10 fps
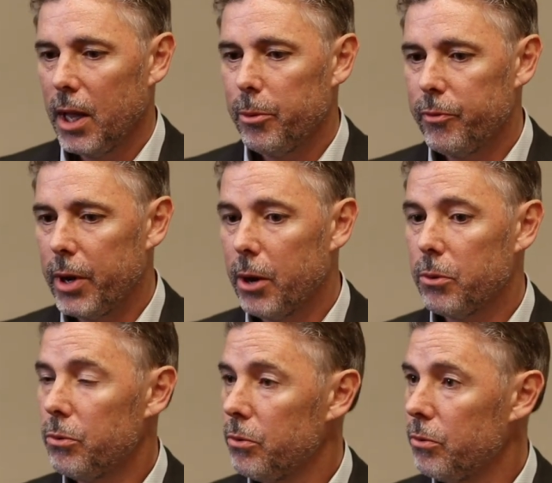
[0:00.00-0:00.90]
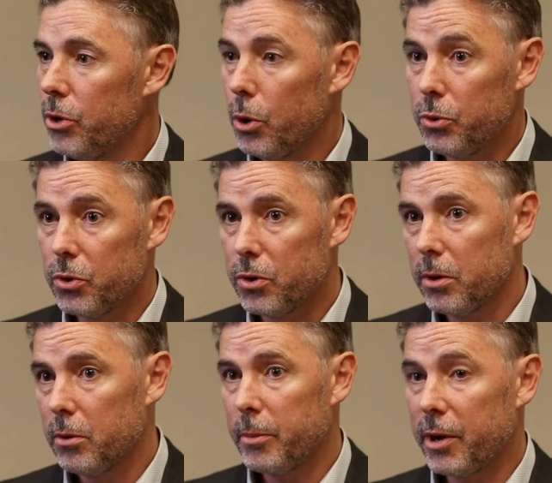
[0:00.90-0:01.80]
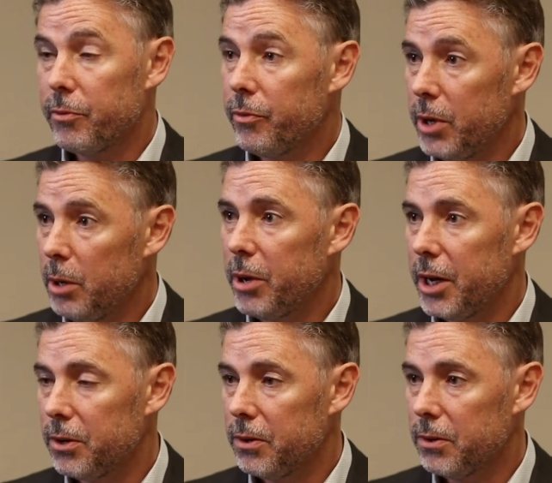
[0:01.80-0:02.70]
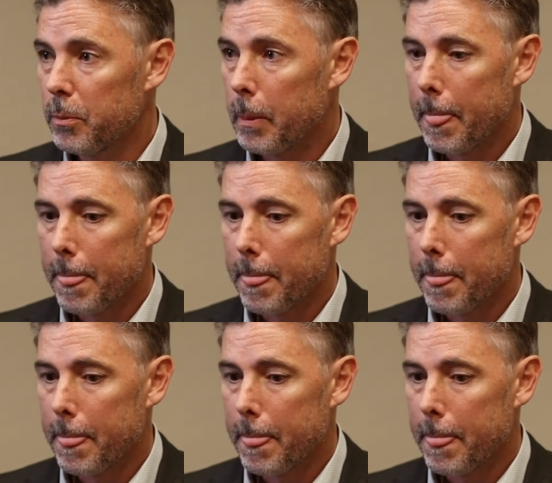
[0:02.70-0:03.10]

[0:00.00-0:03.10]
And we've now dosed uh, about 15 patients,